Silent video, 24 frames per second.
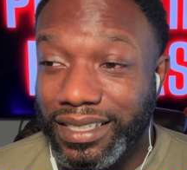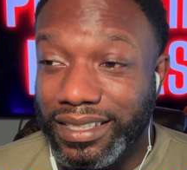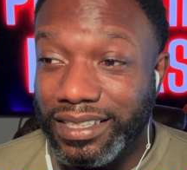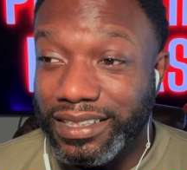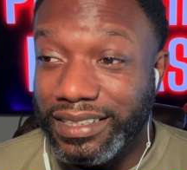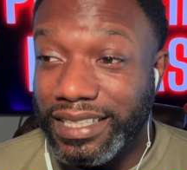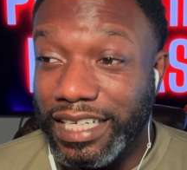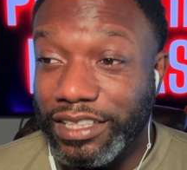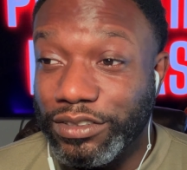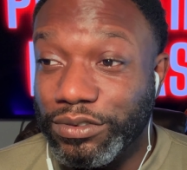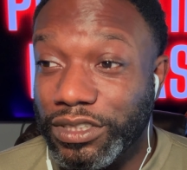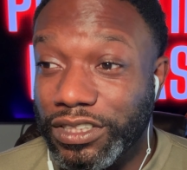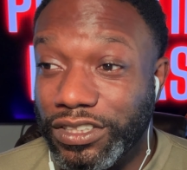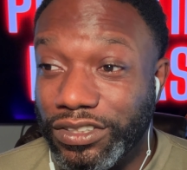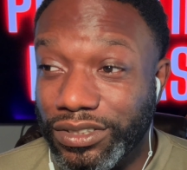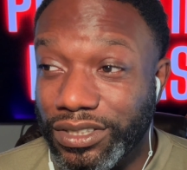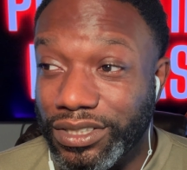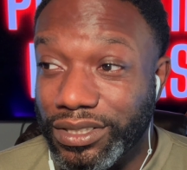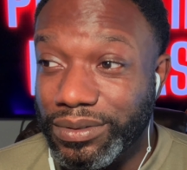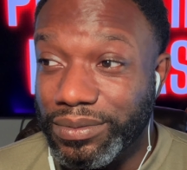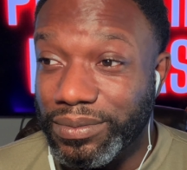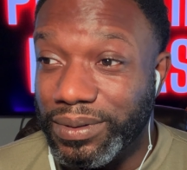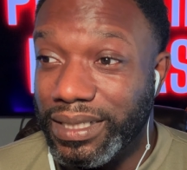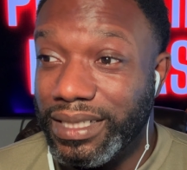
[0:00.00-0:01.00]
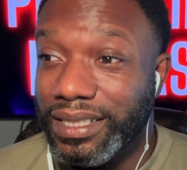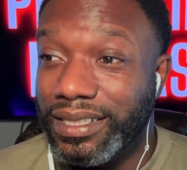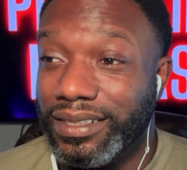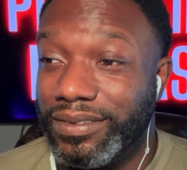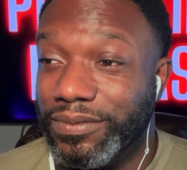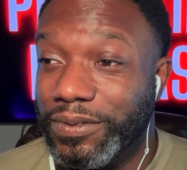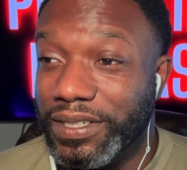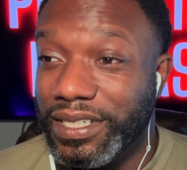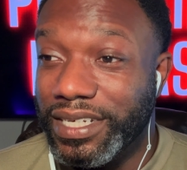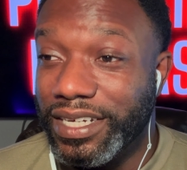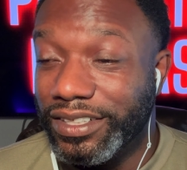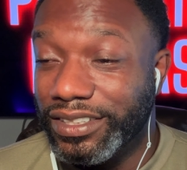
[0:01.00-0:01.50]
That's what you do when
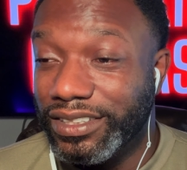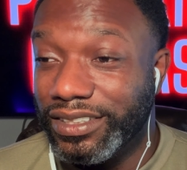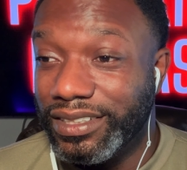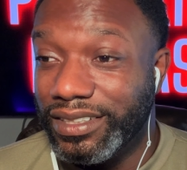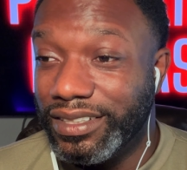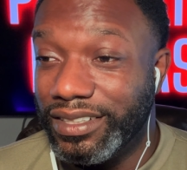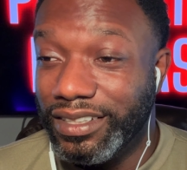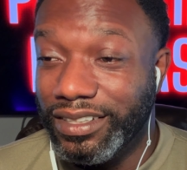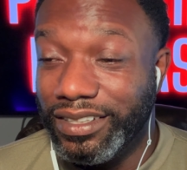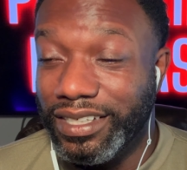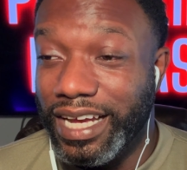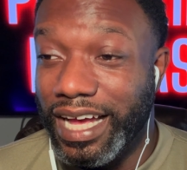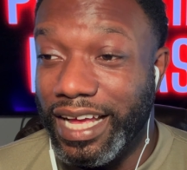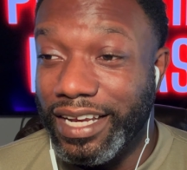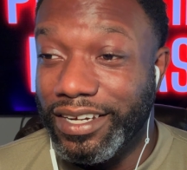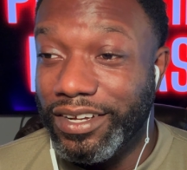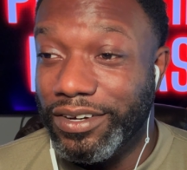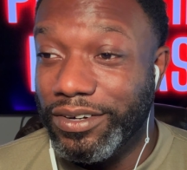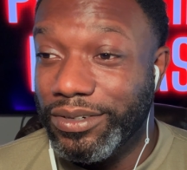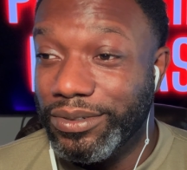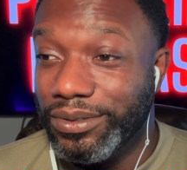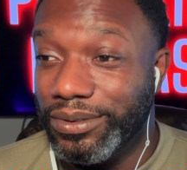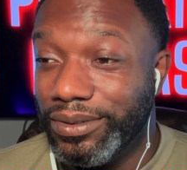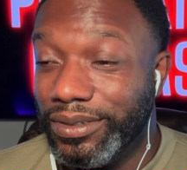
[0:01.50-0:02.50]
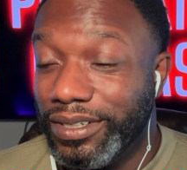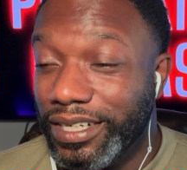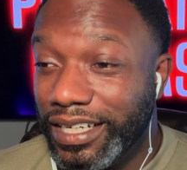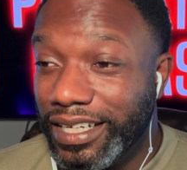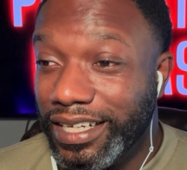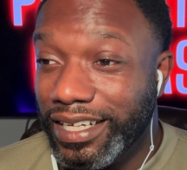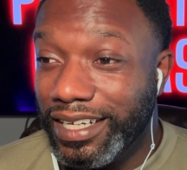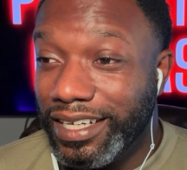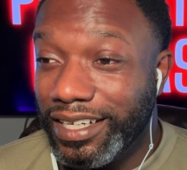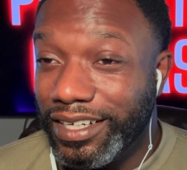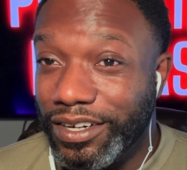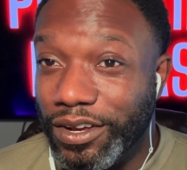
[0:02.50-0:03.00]
when there's you got no
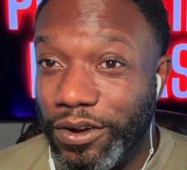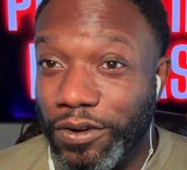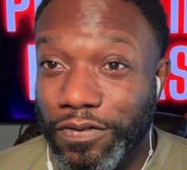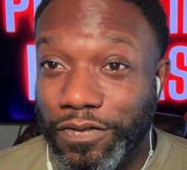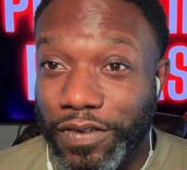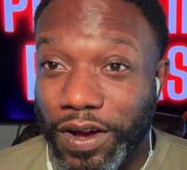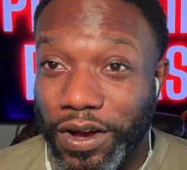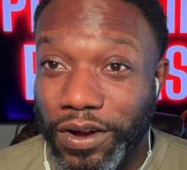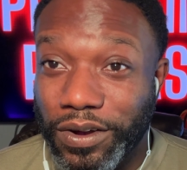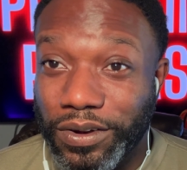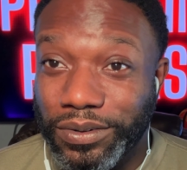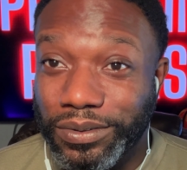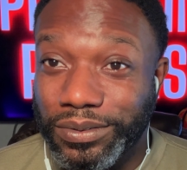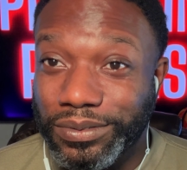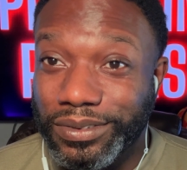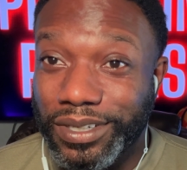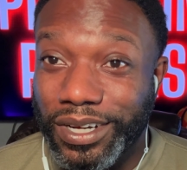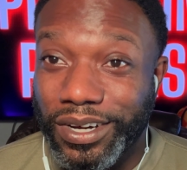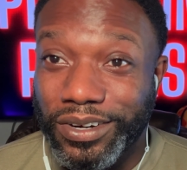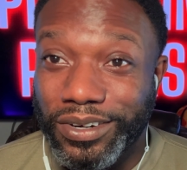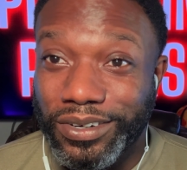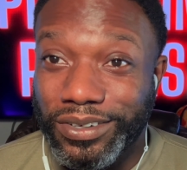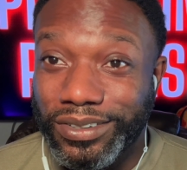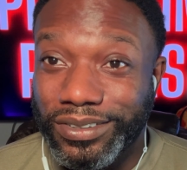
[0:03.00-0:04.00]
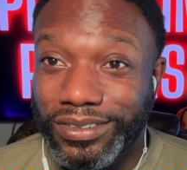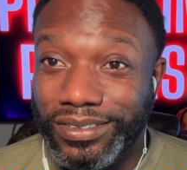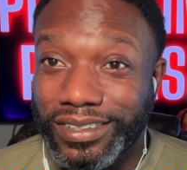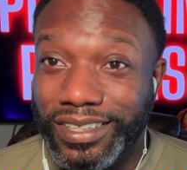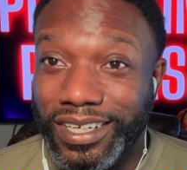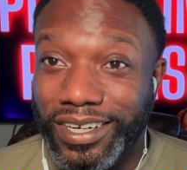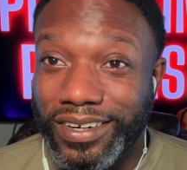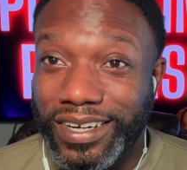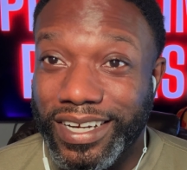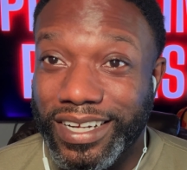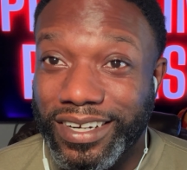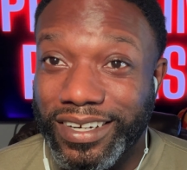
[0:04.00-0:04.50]
no phone, no
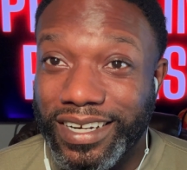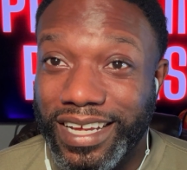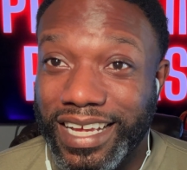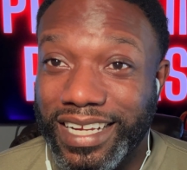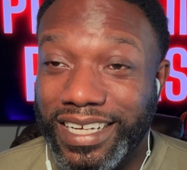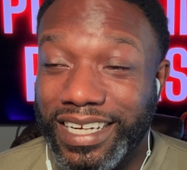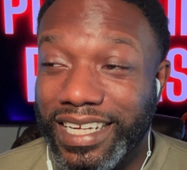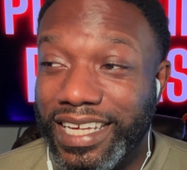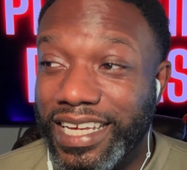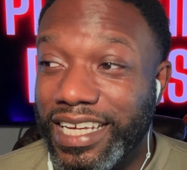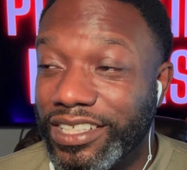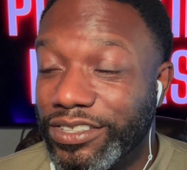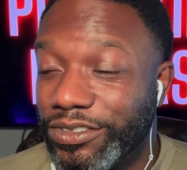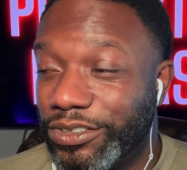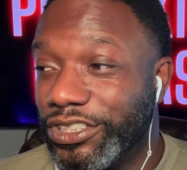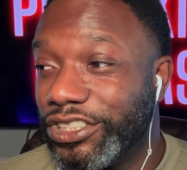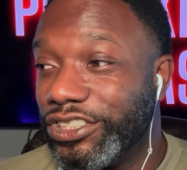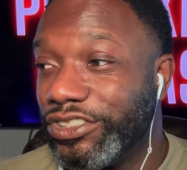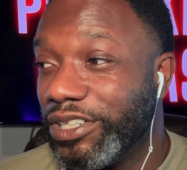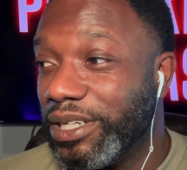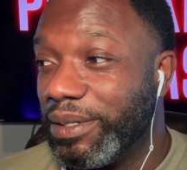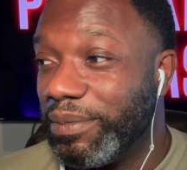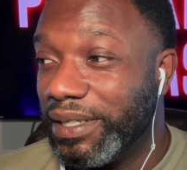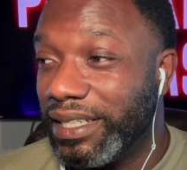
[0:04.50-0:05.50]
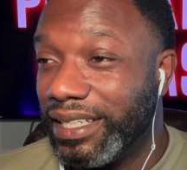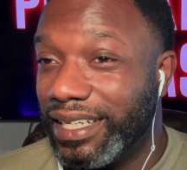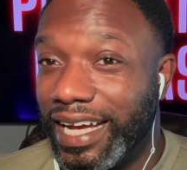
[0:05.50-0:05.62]
no internet, and the kids are streaming.